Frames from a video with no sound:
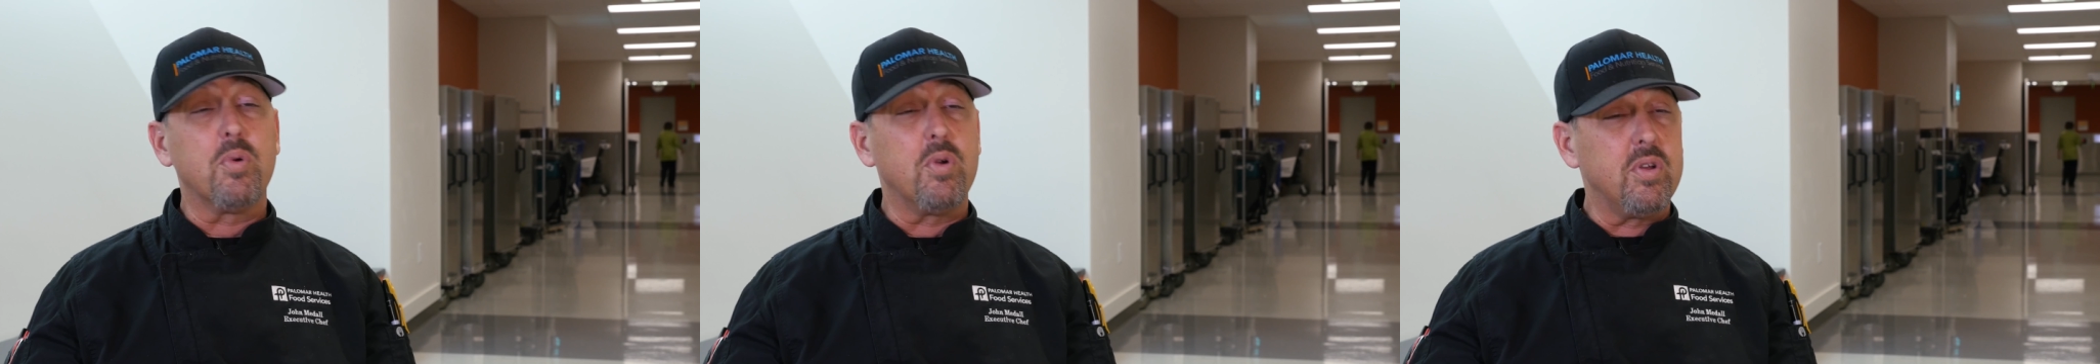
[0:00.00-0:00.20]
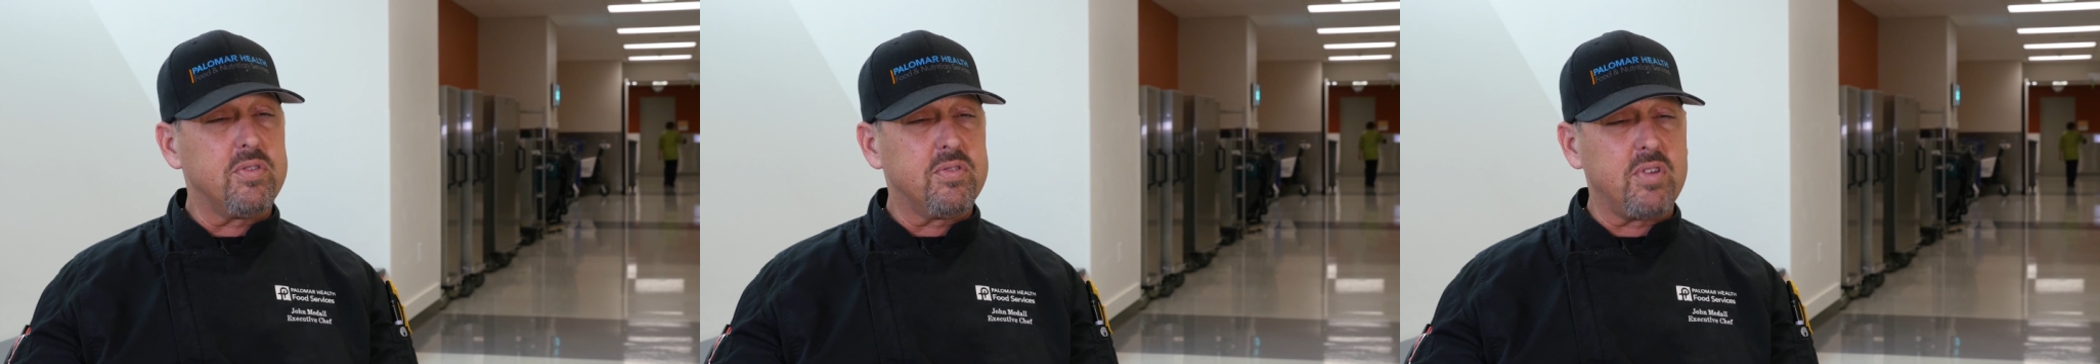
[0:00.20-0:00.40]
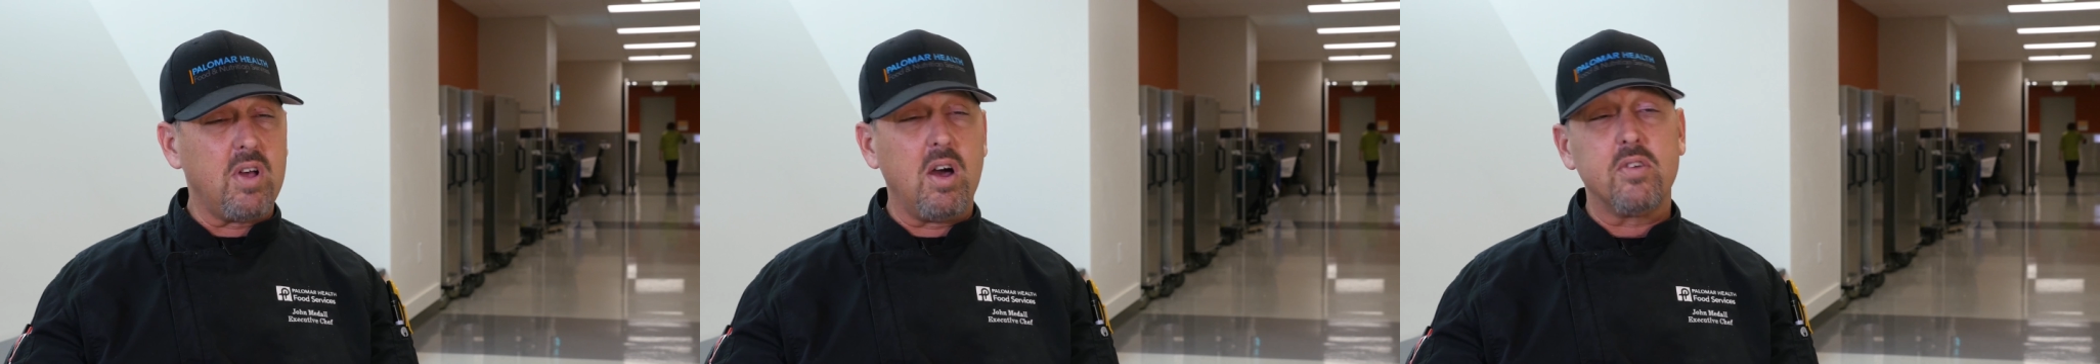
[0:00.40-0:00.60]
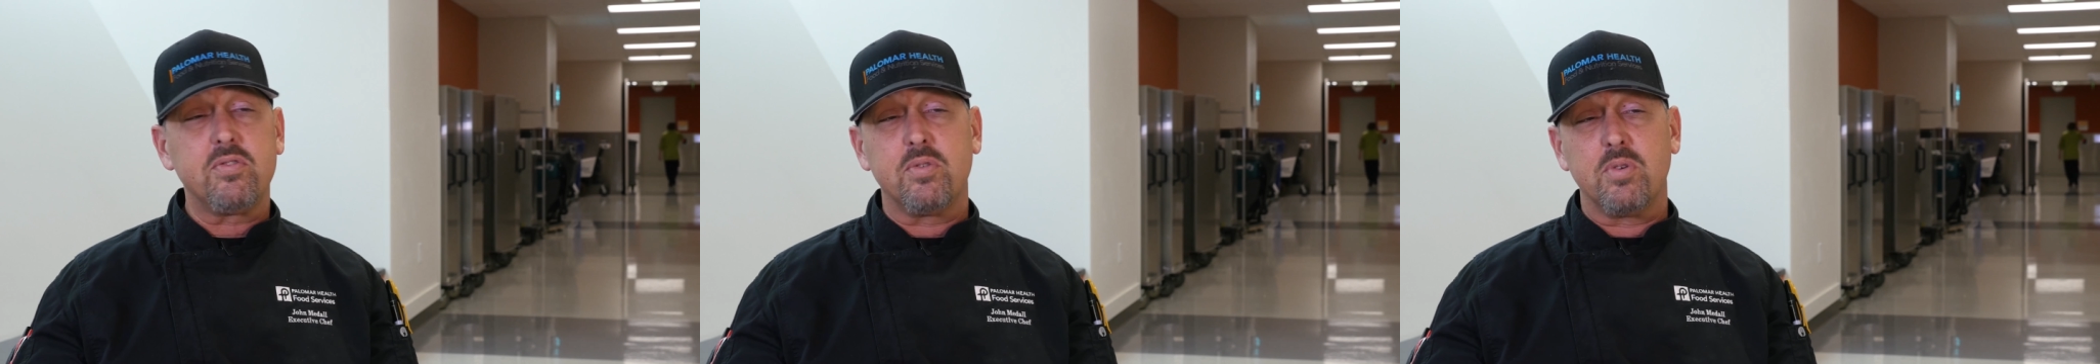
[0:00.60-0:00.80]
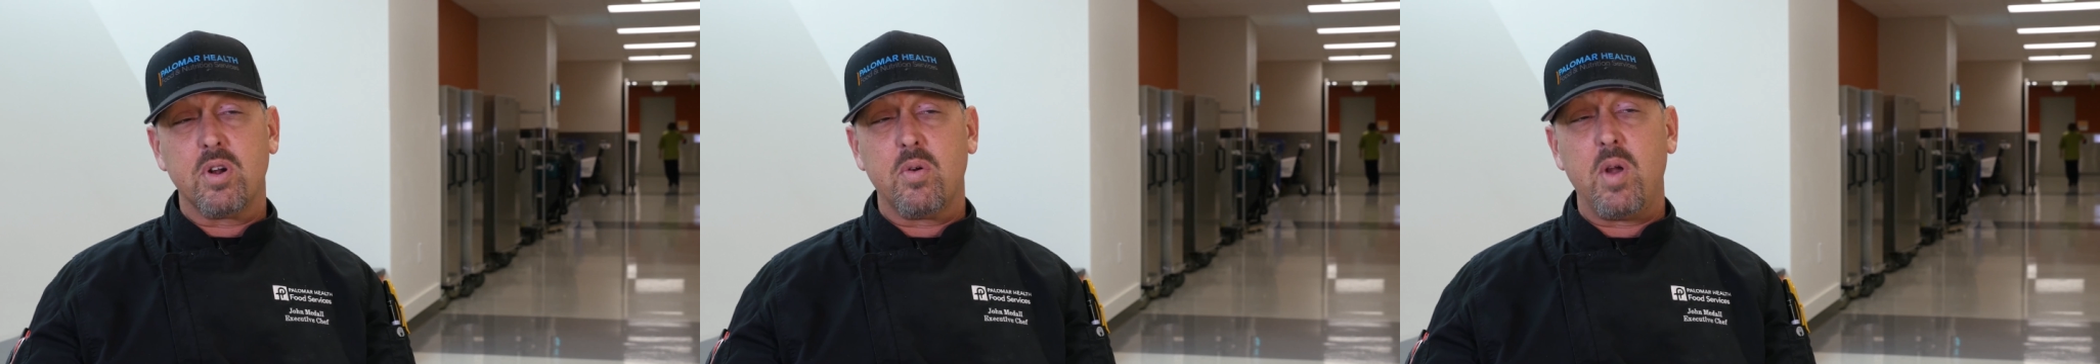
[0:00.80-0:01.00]
or a sauce
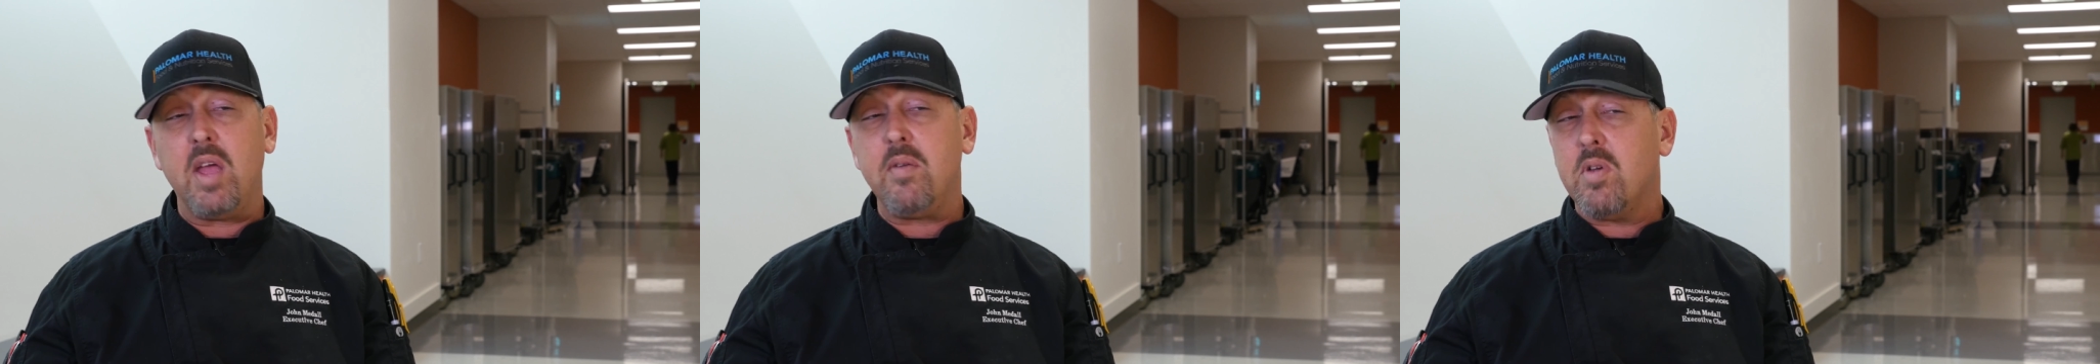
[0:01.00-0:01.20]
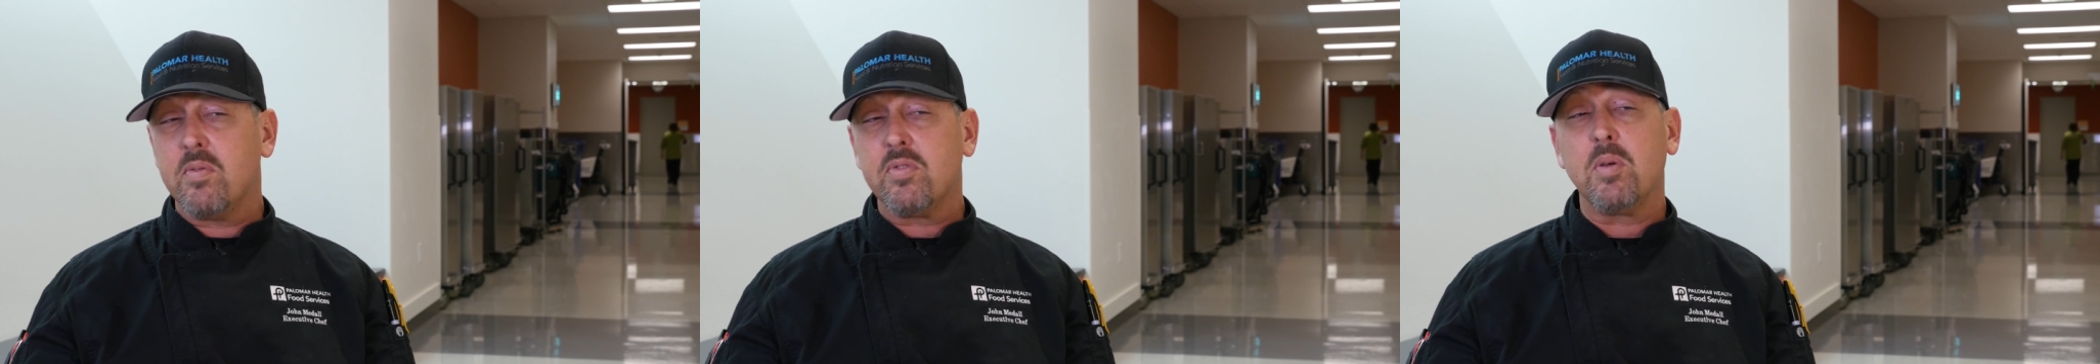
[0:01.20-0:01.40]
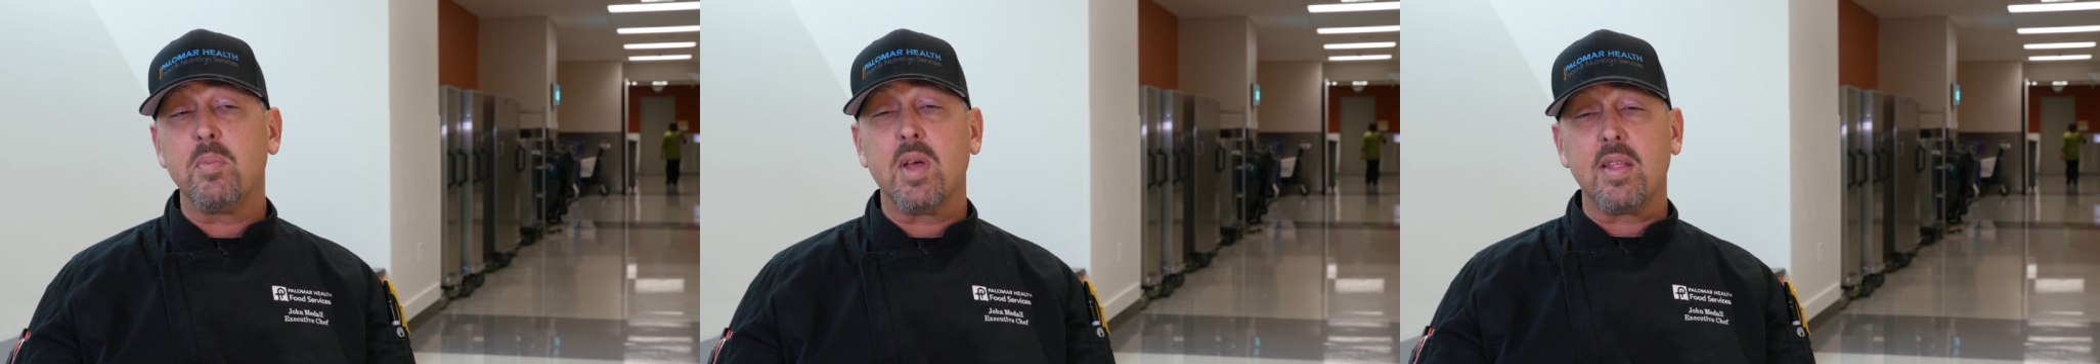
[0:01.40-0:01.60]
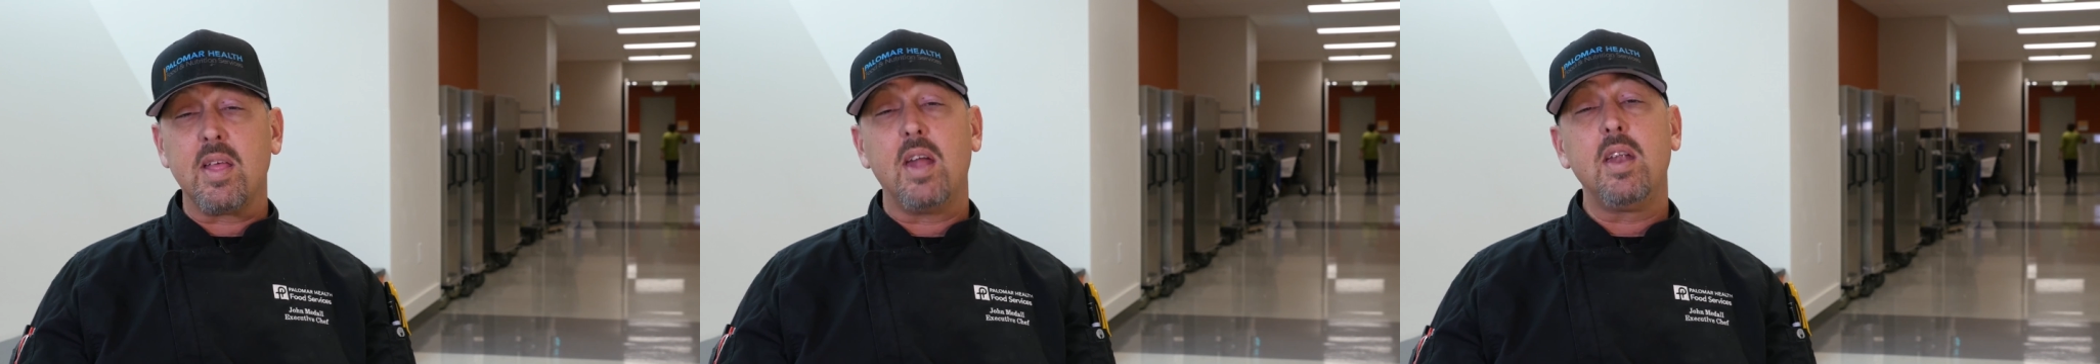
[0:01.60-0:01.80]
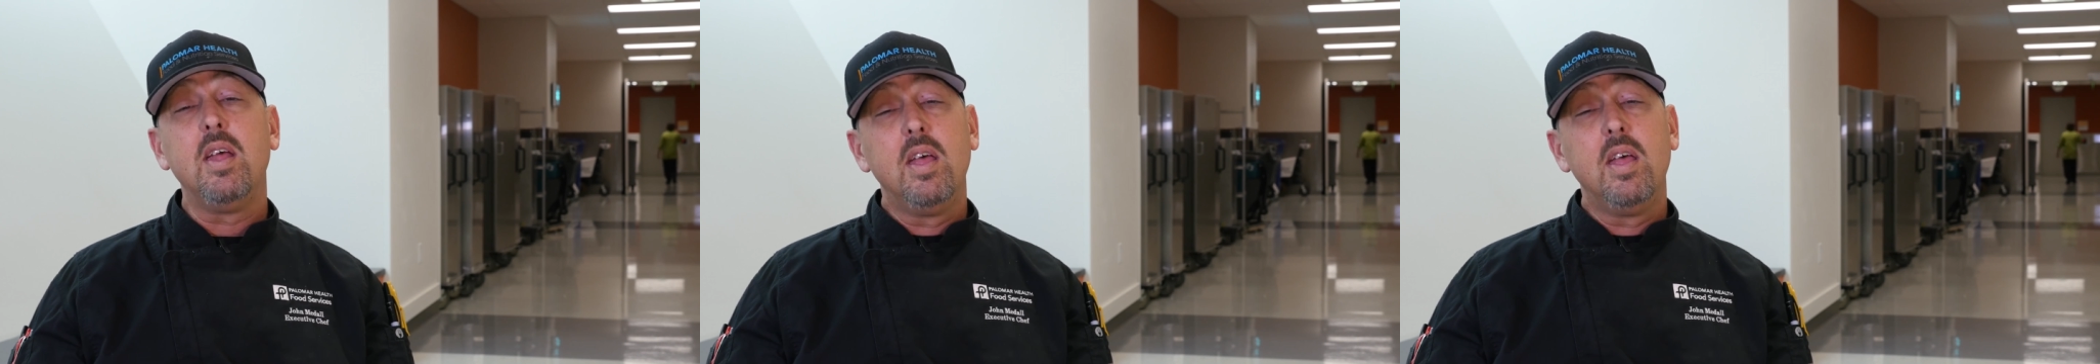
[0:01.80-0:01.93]
or a gravy or something like that,